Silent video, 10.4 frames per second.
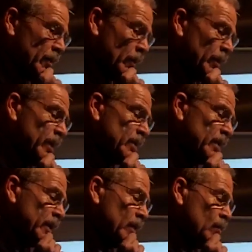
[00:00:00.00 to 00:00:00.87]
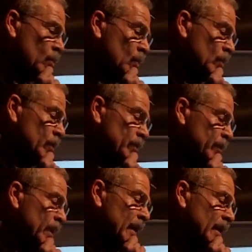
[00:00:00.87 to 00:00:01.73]
up a little bit and tell you,
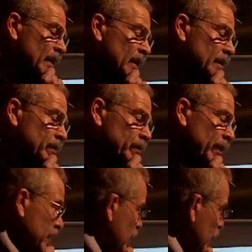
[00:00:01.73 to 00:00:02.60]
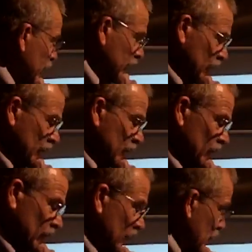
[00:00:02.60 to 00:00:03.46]
basically
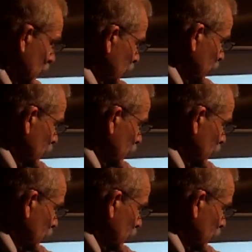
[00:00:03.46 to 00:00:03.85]
in, in,